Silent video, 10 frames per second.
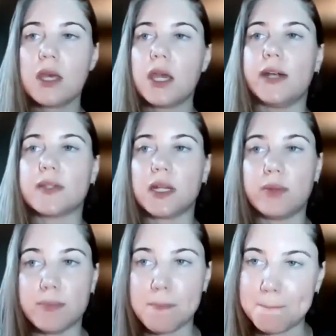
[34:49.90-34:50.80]
and it's going
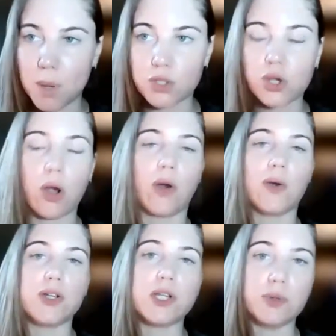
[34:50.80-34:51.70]
to be much
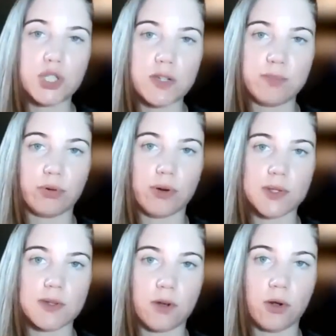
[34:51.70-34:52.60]
harder to achieve
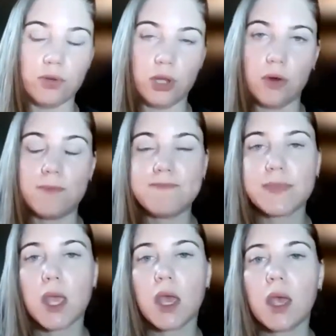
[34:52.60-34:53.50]
progressive overload.
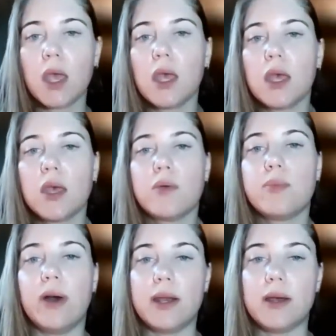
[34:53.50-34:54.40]

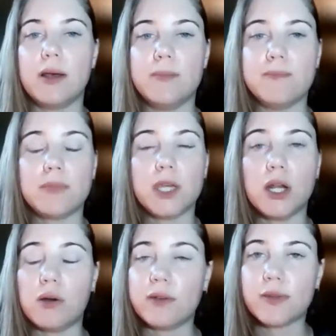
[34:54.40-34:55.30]
But,
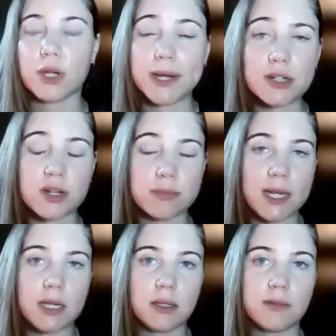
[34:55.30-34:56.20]
if you're an
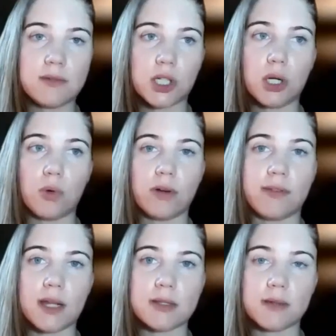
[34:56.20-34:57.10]
intermediate lifter or
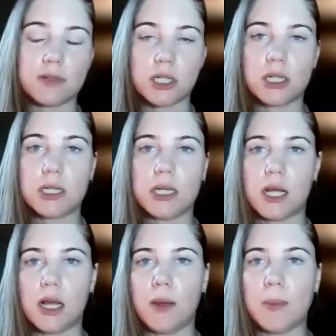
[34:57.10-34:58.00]
advanced lifter,
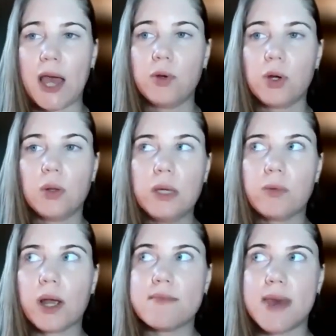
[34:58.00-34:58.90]
I would only
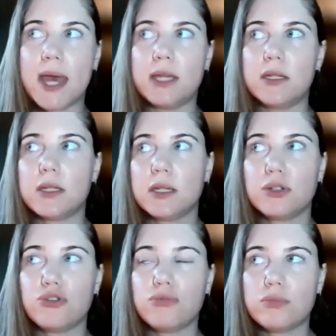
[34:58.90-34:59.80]
recommend
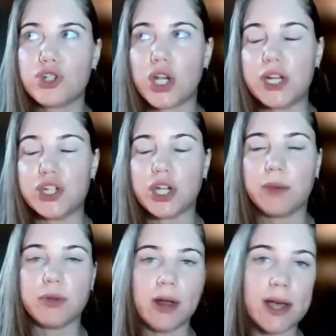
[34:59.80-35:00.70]
changing up your